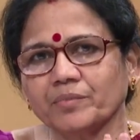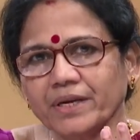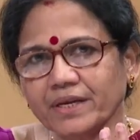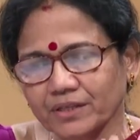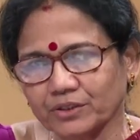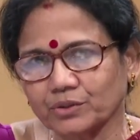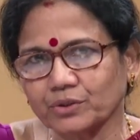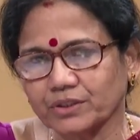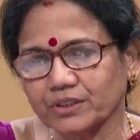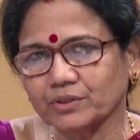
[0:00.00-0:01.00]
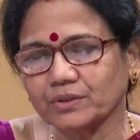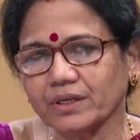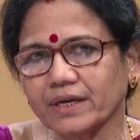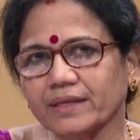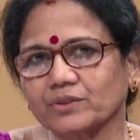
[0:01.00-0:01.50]
bring resources to
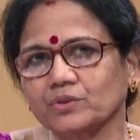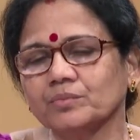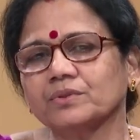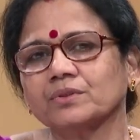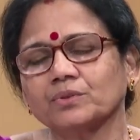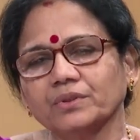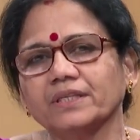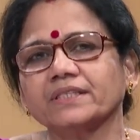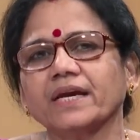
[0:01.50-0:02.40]
the classroom students